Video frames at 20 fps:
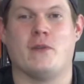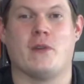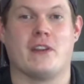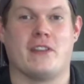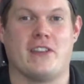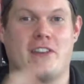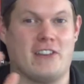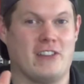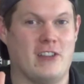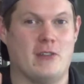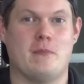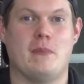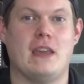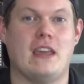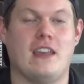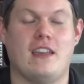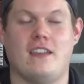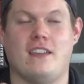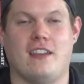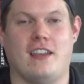where they're going to
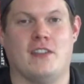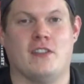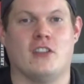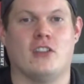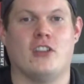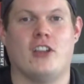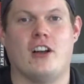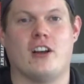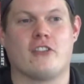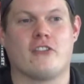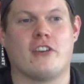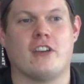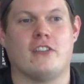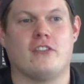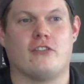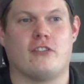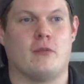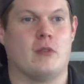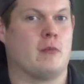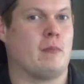be in the long
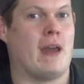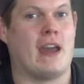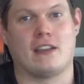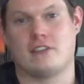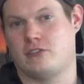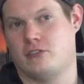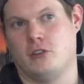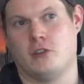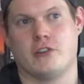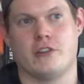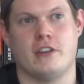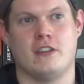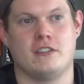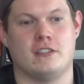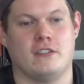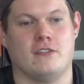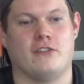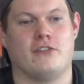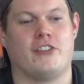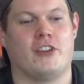run from their
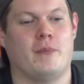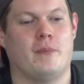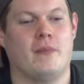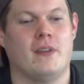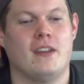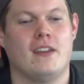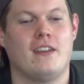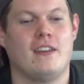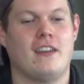backstories and from